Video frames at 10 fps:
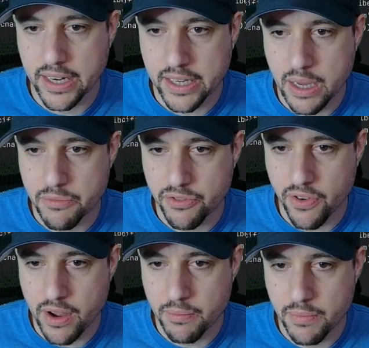it comes
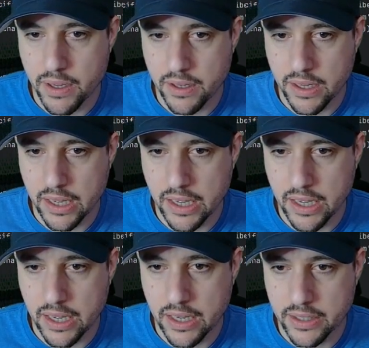from
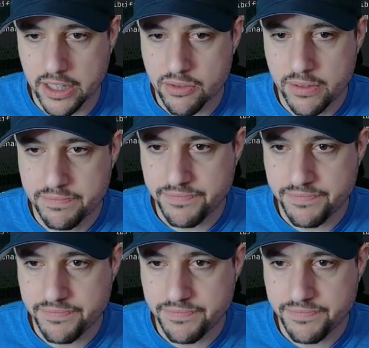uh, this one,